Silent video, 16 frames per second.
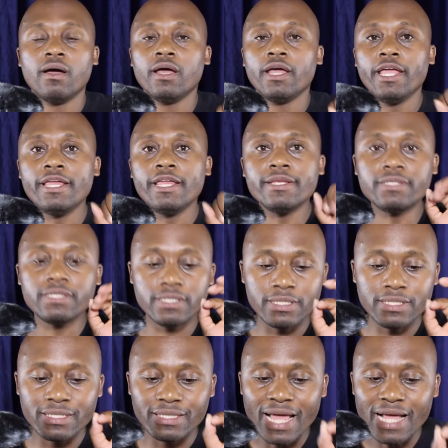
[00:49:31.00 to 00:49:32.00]
It is
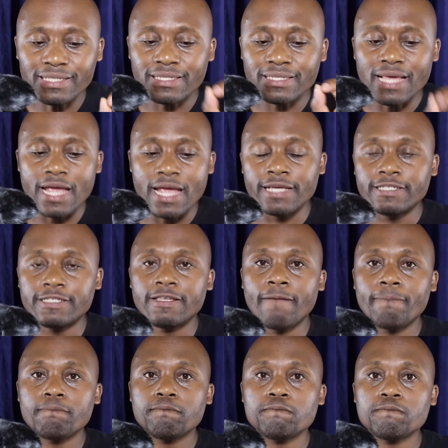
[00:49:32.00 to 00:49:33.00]
state says
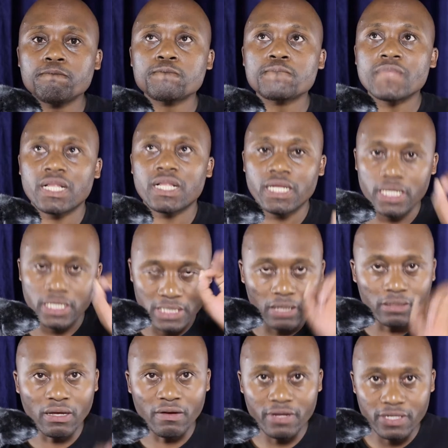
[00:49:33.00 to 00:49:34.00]

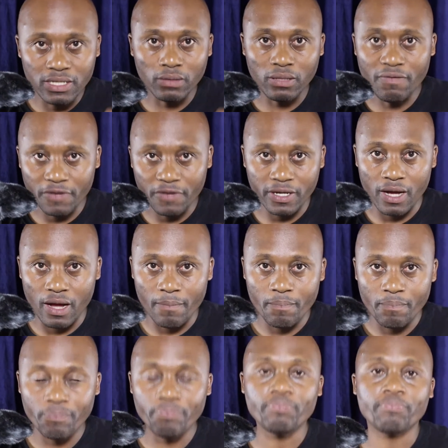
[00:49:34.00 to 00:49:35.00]
in South Africa,
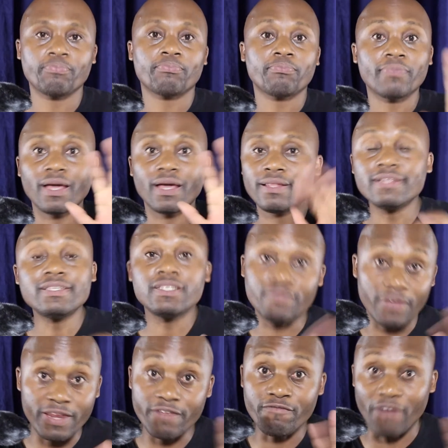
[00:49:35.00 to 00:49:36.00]
this is
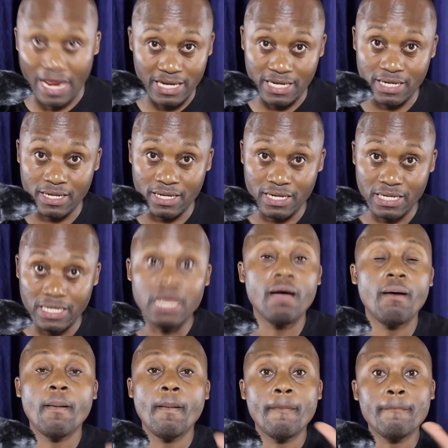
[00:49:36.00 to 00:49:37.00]
very funny,
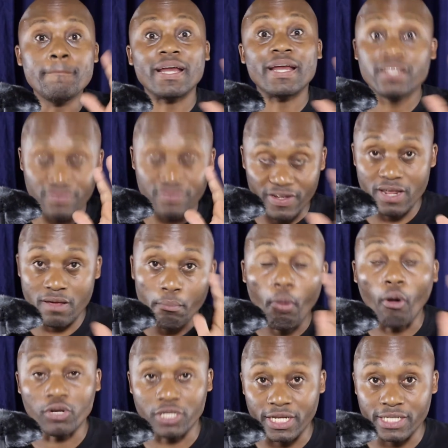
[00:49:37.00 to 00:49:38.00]
but it's very
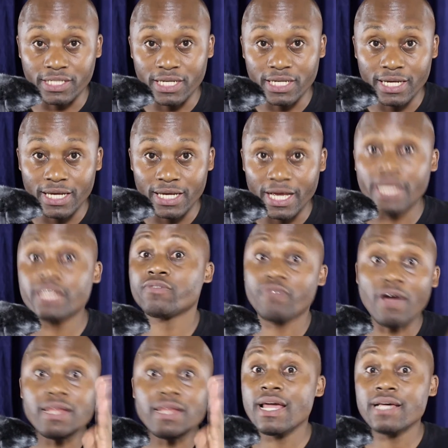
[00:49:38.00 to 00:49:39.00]
important. As
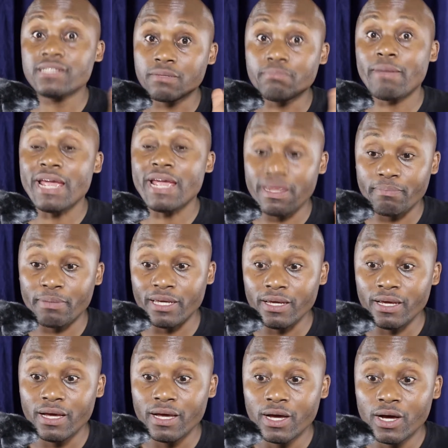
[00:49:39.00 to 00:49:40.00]
funny as it may
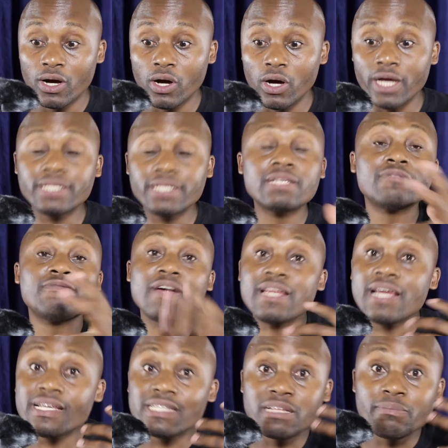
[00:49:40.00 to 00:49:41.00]
be, as
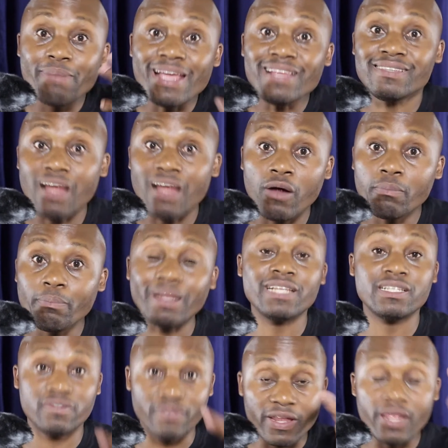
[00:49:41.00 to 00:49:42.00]
funny as it may sound, but
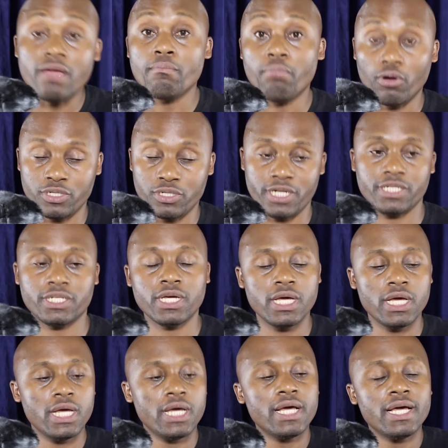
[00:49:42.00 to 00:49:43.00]
it's very important.
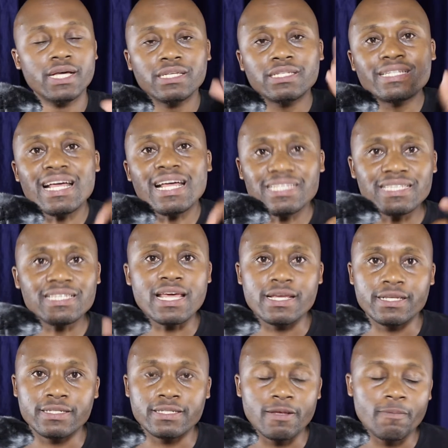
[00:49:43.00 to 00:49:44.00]
State
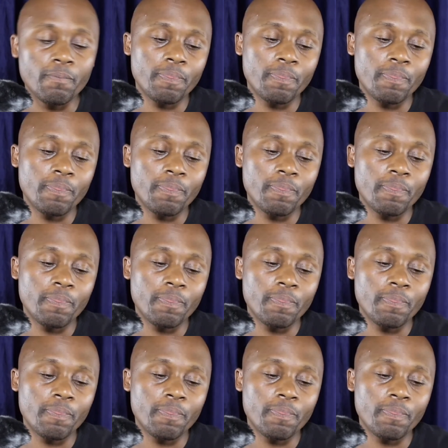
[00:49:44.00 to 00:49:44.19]
says